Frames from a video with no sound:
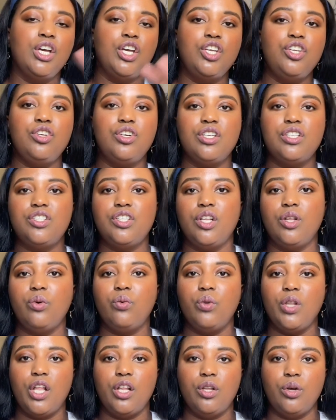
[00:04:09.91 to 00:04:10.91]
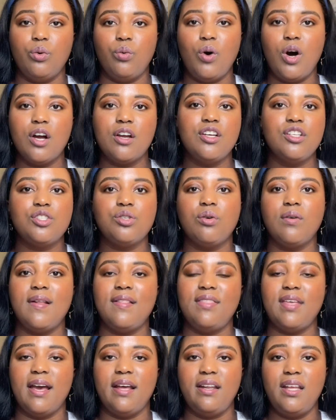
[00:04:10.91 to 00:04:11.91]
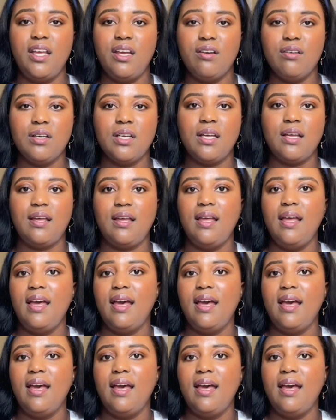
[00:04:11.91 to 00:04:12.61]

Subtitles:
You can do a little walking tour in that area